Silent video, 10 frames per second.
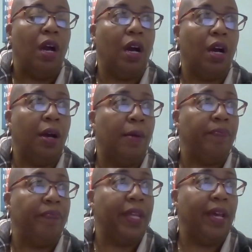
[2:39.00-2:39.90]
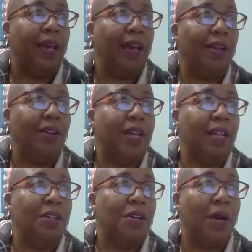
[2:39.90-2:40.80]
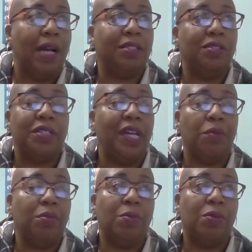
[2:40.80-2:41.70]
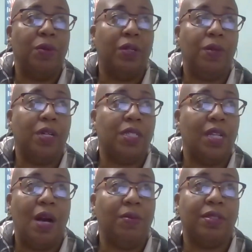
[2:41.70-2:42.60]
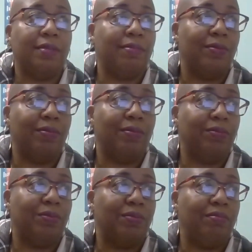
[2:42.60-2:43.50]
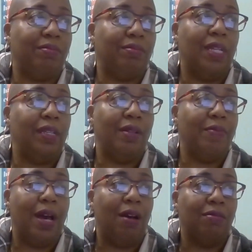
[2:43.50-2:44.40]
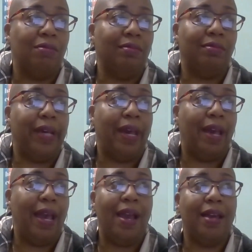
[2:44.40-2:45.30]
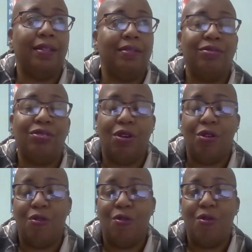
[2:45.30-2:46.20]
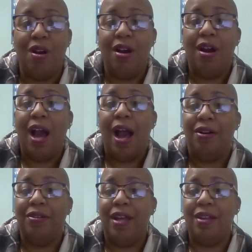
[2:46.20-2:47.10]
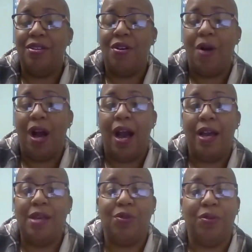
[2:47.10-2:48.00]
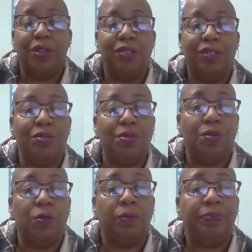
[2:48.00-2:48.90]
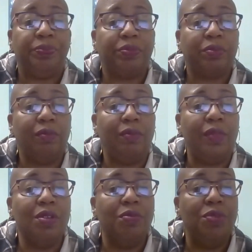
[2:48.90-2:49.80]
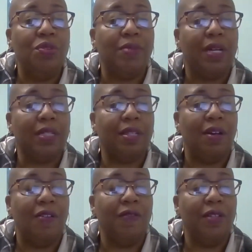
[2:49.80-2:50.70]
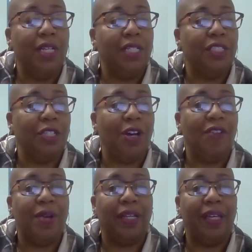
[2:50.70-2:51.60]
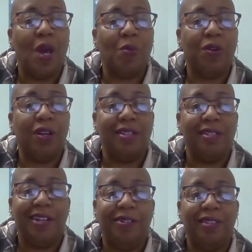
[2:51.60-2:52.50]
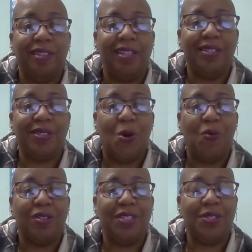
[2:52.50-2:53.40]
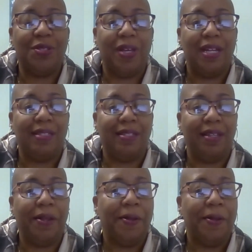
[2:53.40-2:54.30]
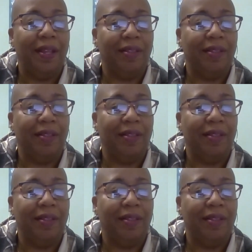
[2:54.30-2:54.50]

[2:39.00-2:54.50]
And on that note, I still can't remember what it was that I was thinking about adding. So on that note, I am going to mute myself, shut off my camera, and turn things over to SL.